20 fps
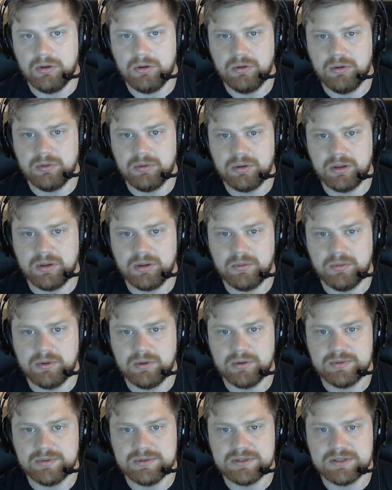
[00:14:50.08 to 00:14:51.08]
Okay, what
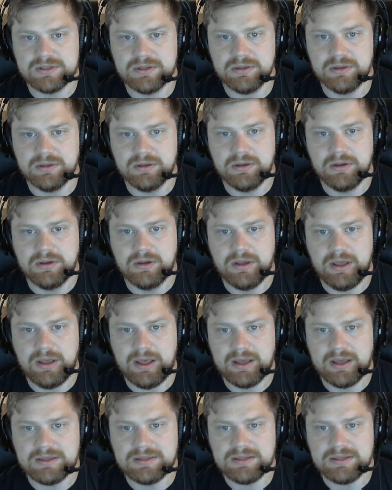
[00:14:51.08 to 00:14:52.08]
do we see?
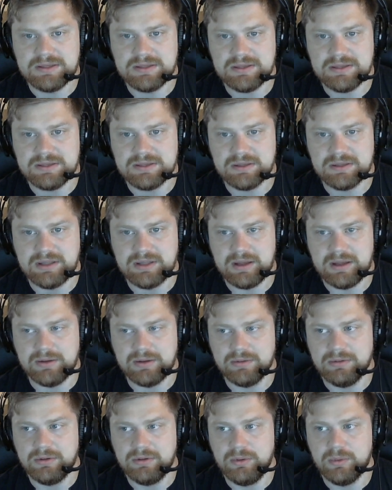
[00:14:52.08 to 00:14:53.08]
Access disallowed.
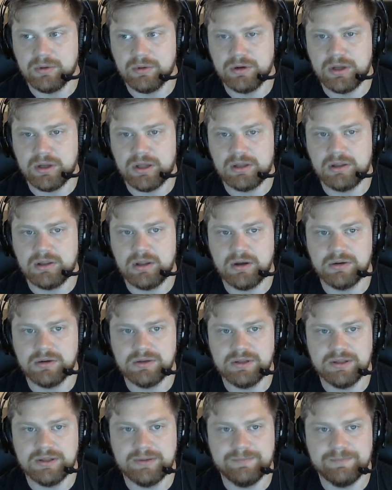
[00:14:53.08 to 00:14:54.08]
You are not
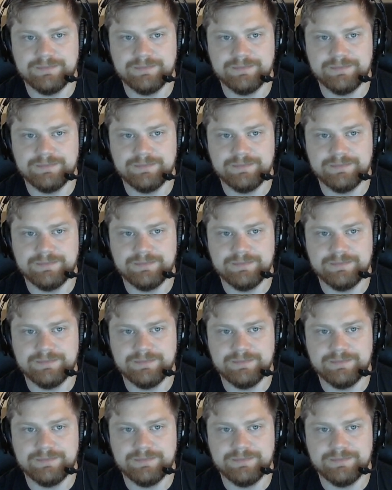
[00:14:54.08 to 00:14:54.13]
logged in.